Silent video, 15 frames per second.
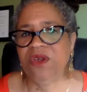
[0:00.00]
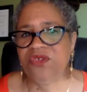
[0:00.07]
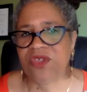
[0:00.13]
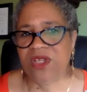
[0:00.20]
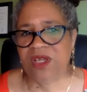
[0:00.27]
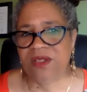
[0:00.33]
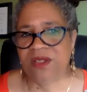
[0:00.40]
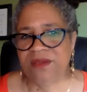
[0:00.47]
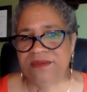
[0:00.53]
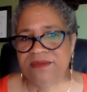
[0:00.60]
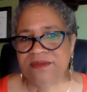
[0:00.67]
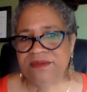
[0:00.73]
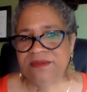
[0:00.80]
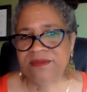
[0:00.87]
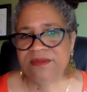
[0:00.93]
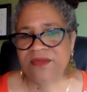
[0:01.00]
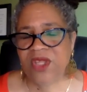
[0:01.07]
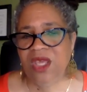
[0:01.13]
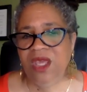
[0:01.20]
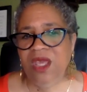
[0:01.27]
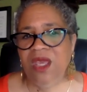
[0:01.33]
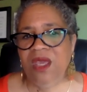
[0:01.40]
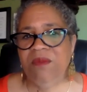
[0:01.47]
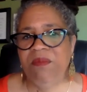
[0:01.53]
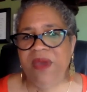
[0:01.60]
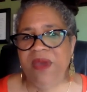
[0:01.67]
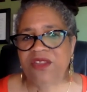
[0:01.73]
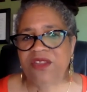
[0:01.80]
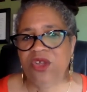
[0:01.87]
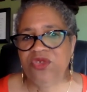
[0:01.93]
is none, and
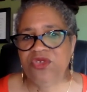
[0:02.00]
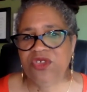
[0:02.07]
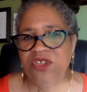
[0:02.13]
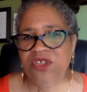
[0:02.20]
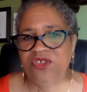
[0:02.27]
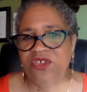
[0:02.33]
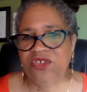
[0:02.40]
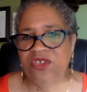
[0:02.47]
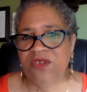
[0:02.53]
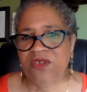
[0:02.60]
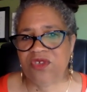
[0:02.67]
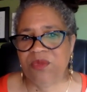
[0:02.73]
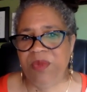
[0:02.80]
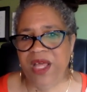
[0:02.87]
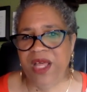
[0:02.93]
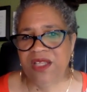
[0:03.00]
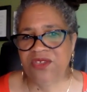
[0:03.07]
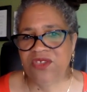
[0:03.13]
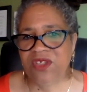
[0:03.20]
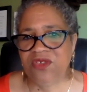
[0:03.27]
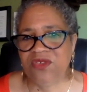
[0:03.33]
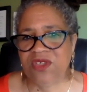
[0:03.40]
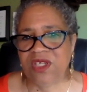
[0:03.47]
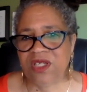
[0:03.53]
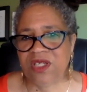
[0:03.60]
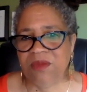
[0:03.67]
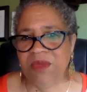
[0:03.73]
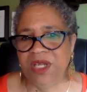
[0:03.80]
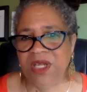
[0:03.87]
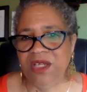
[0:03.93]
back those initiatives and policies that
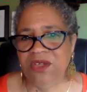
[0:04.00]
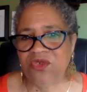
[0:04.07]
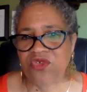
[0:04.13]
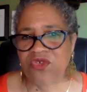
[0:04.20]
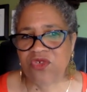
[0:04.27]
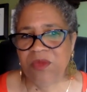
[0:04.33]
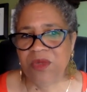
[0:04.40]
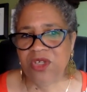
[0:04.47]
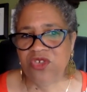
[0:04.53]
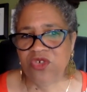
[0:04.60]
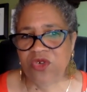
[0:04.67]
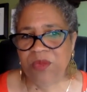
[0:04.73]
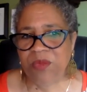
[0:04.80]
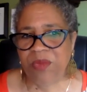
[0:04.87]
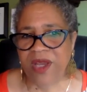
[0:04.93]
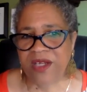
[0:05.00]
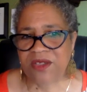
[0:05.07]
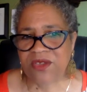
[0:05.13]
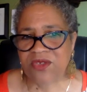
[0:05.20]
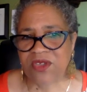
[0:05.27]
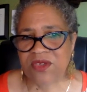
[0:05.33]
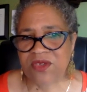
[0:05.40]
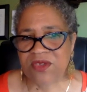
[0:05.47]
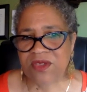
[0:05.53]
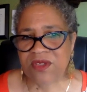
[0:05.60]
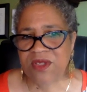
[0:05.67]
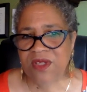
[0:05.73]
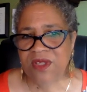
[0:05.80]
eliminate discriminatory practices